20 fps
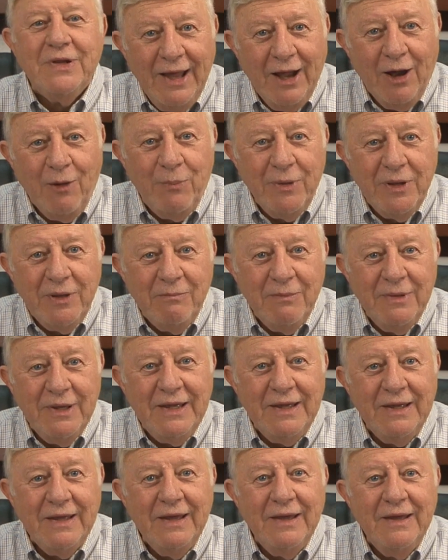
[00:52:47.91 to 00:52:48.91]
helping
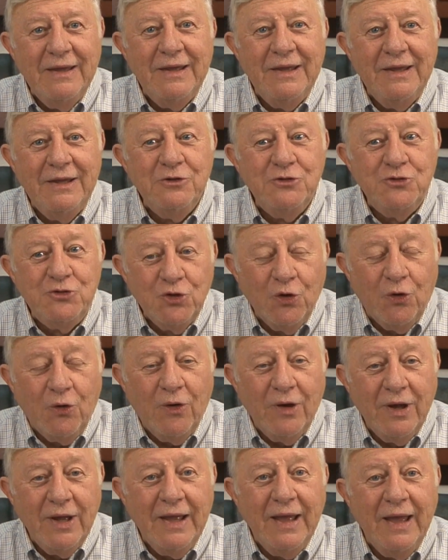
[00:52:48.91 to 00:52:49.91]
me
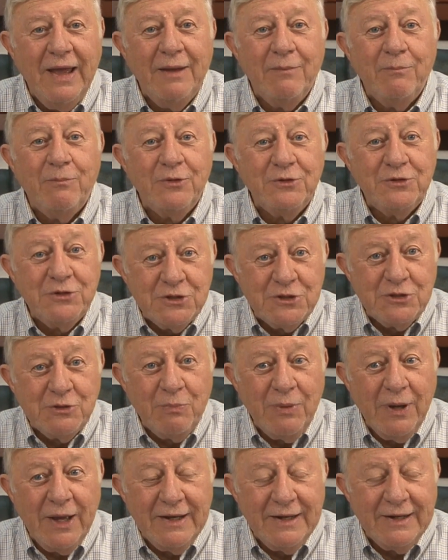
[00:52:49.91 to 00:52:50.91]
enjoy and
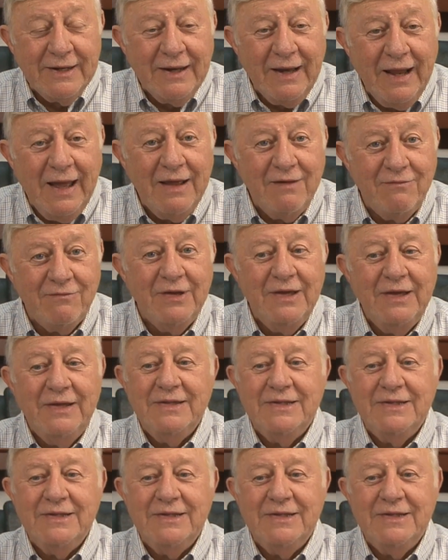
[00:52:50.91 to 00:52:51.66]
participate in life.